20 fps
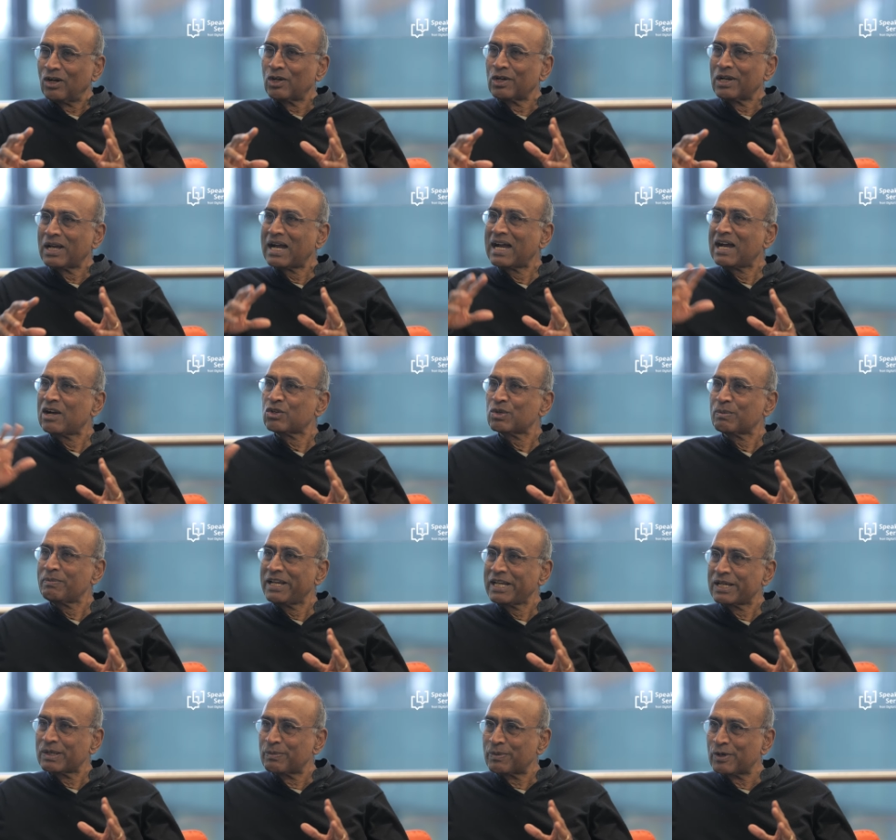on how to
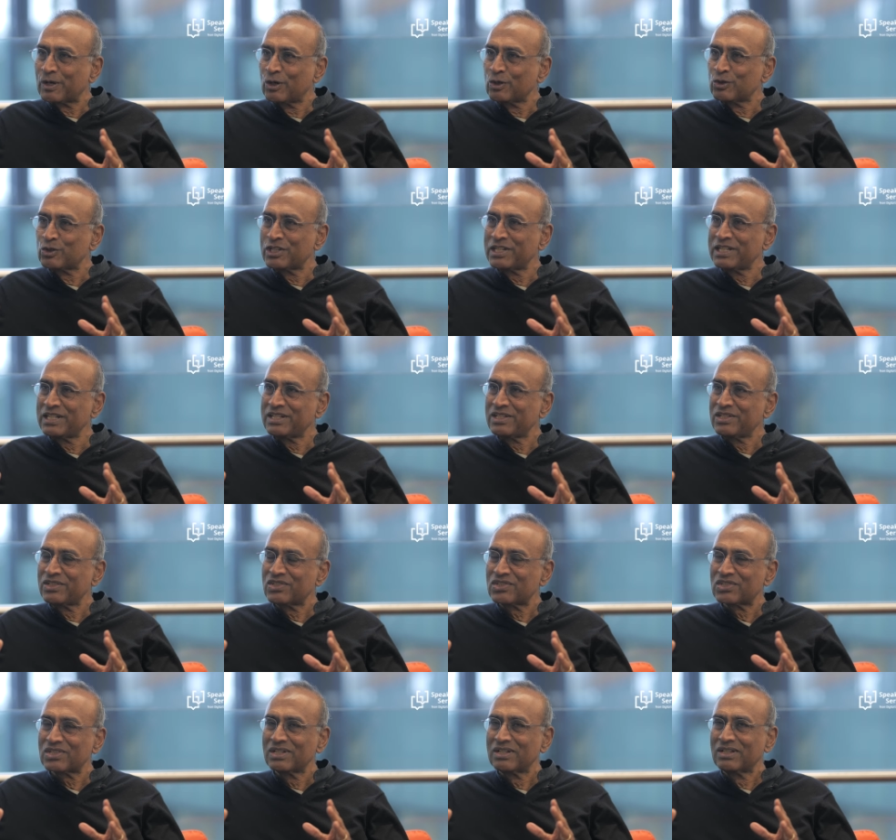make
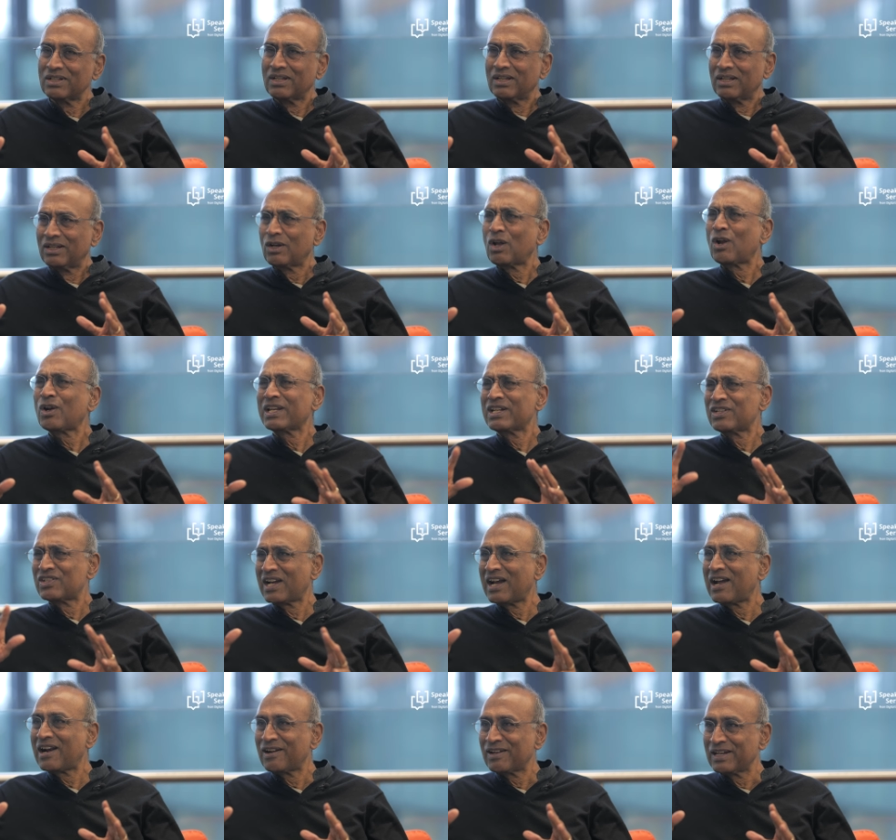proteins, not
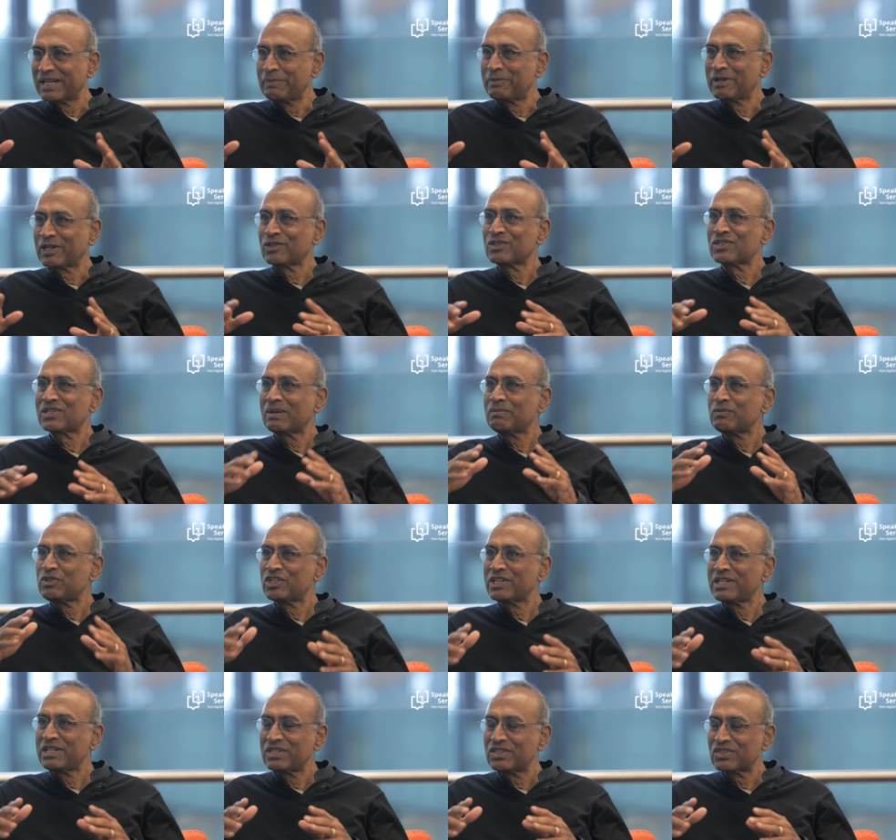entirely, because mm-hmm. some
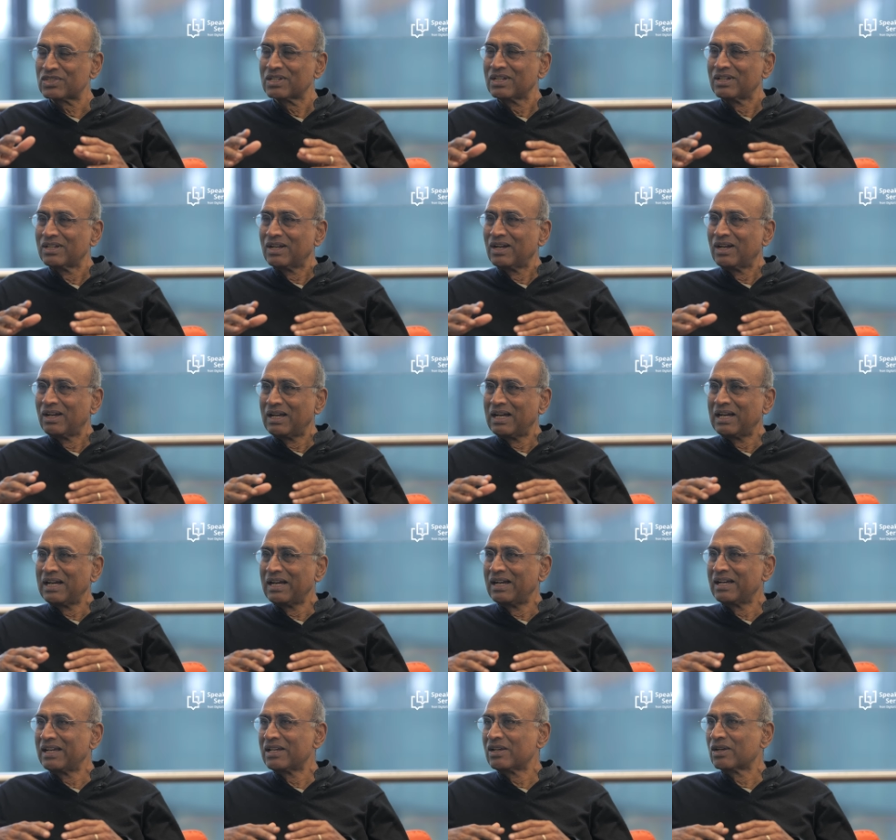genes
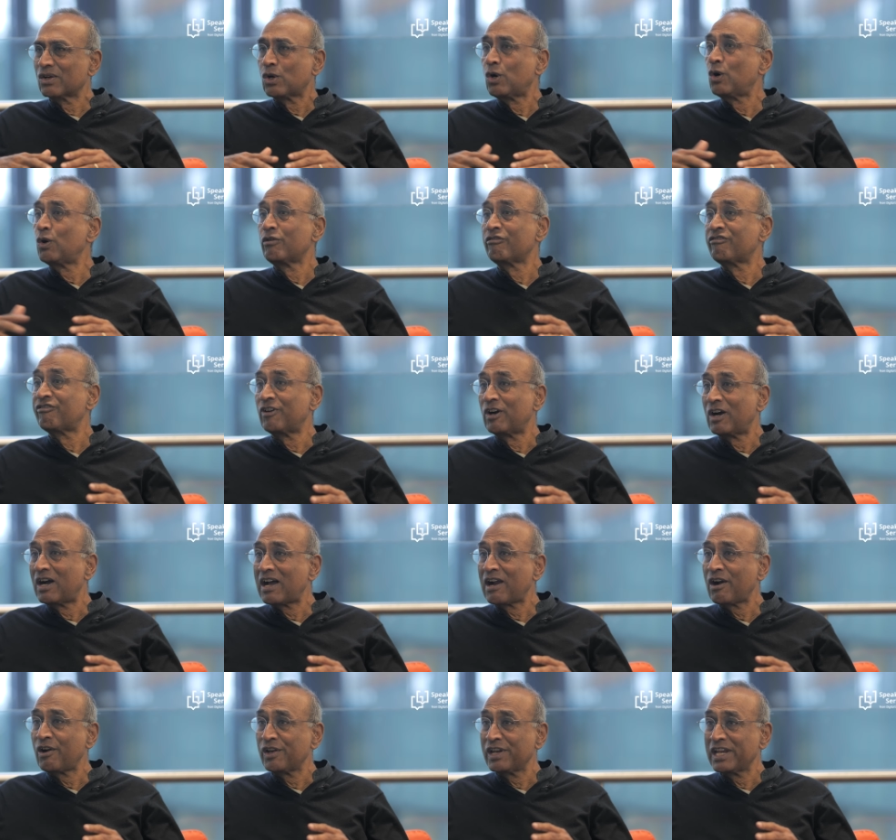uh, code for
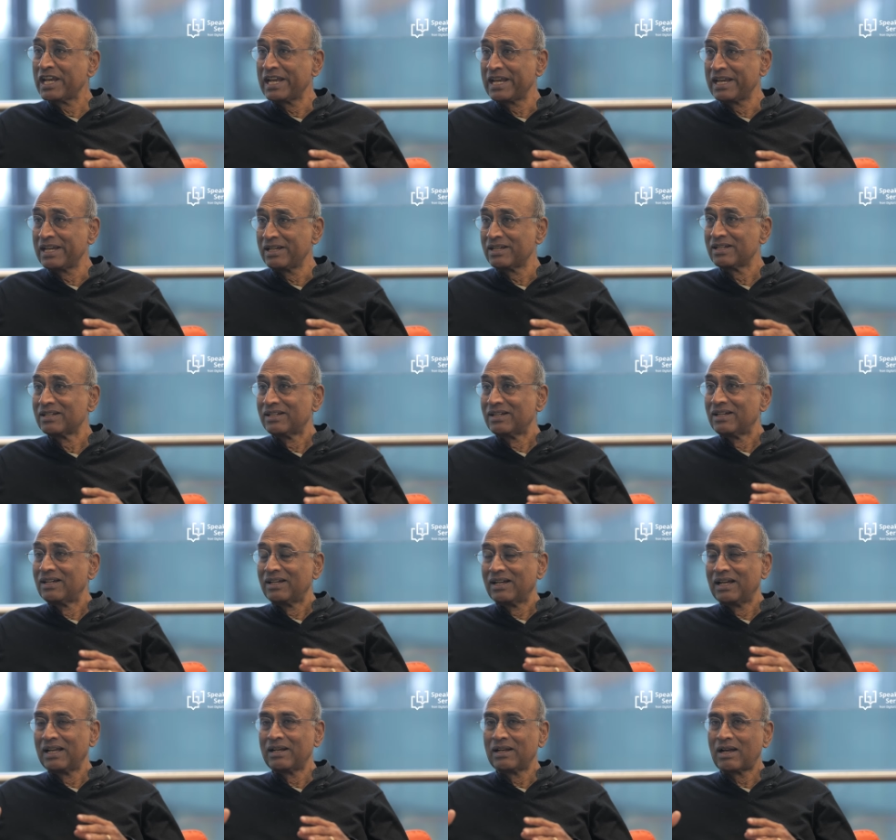RNA,
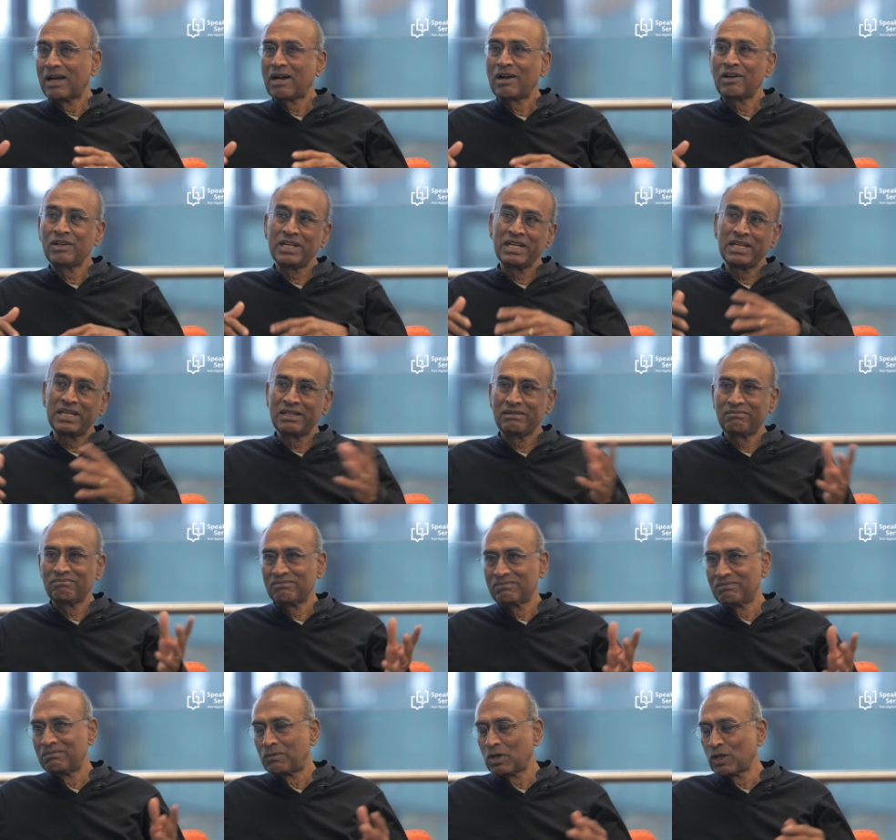mm-hmm. and RNA
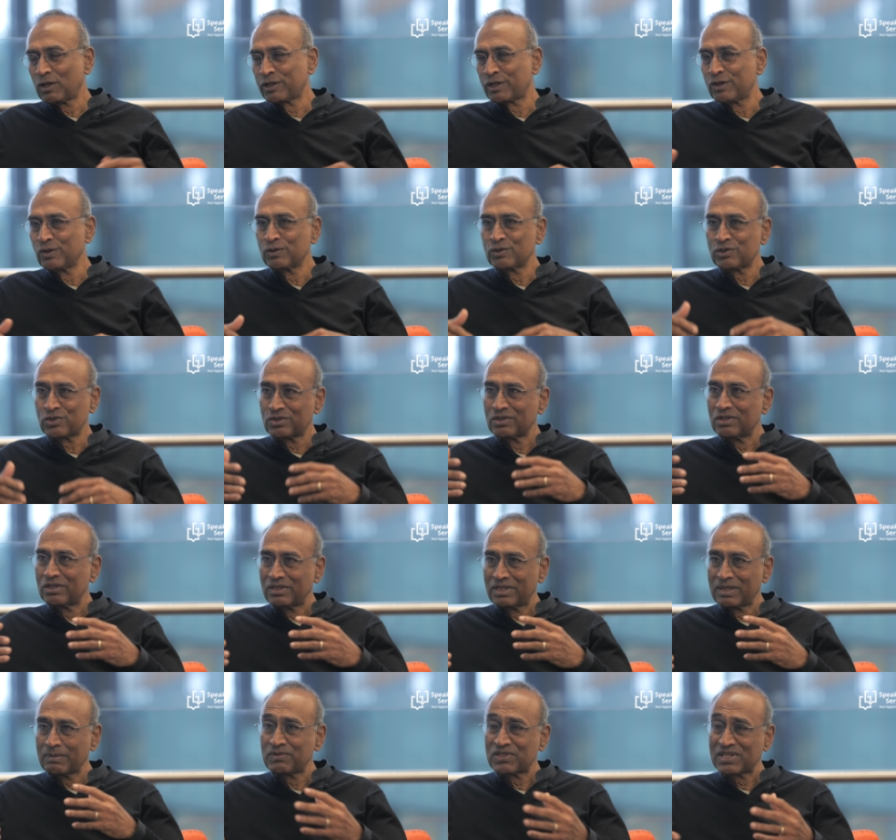molecules
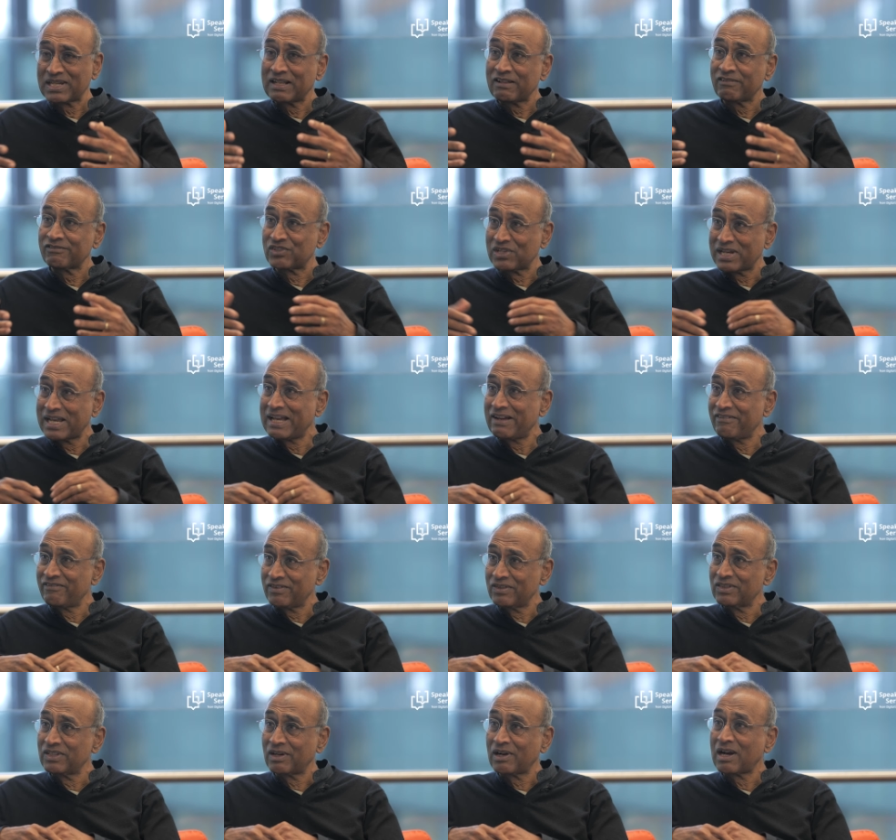themselves
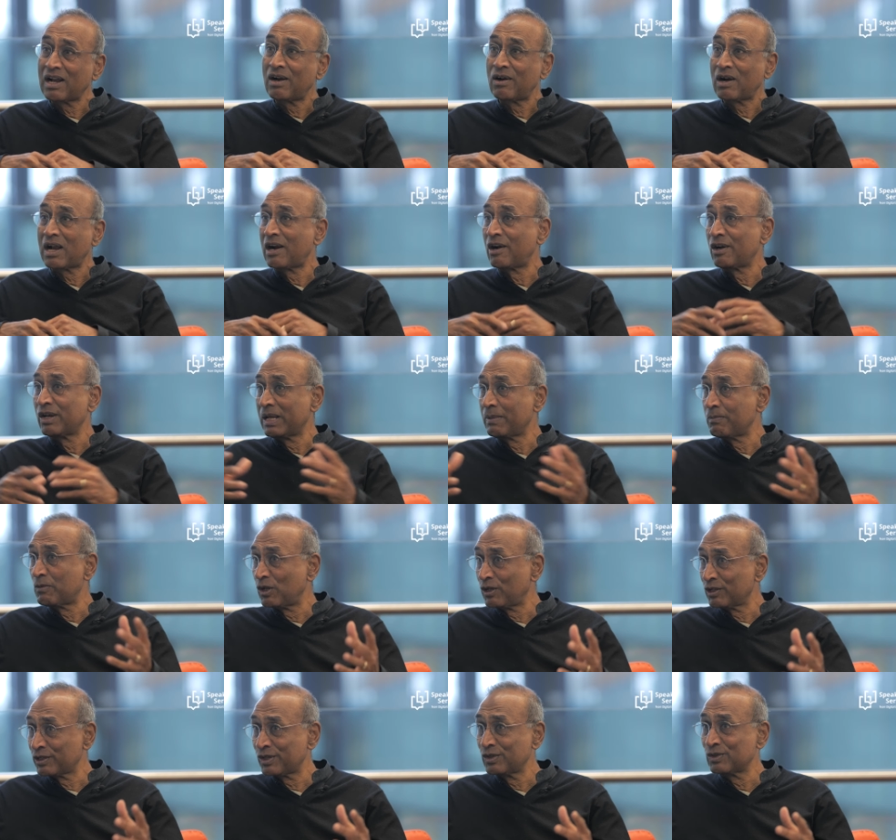have, there are RNA
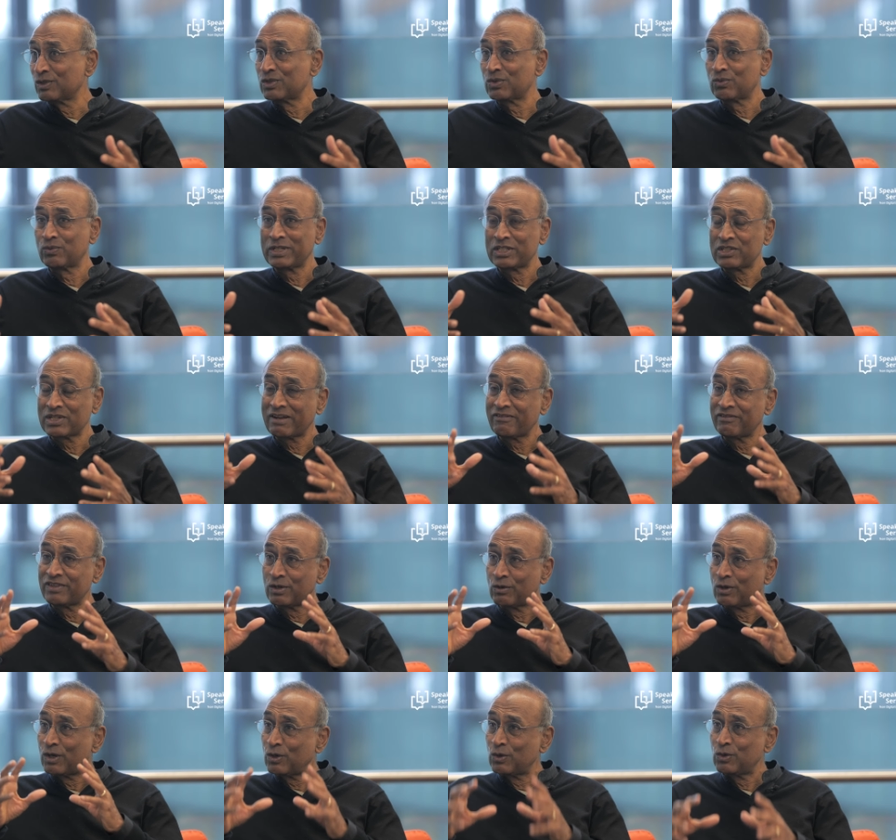molecules which have
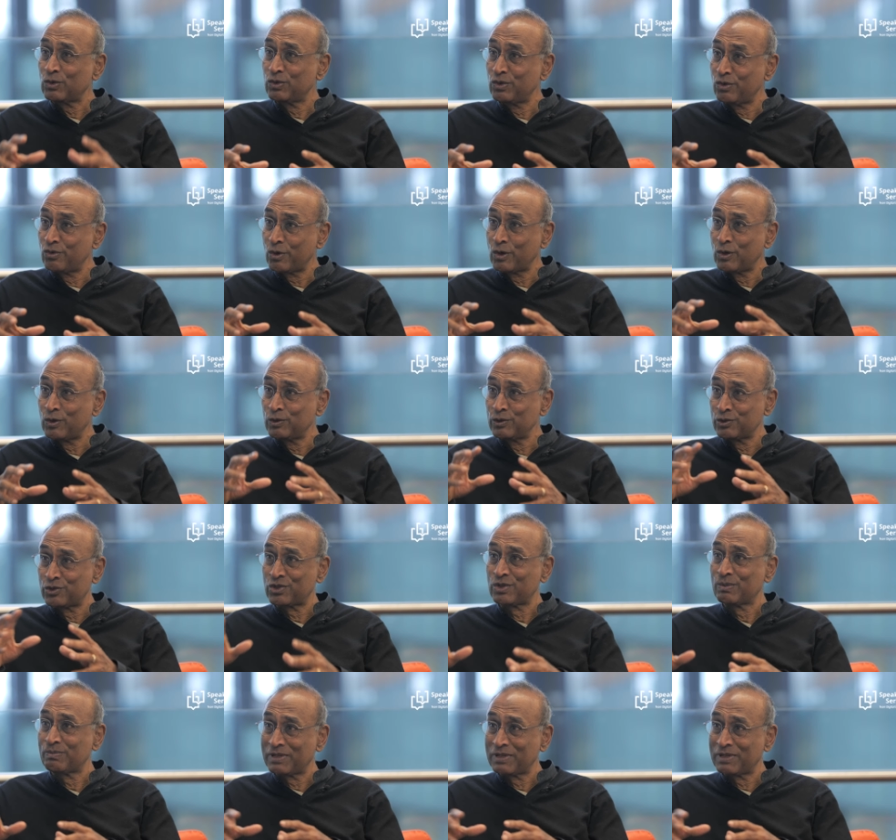their own roles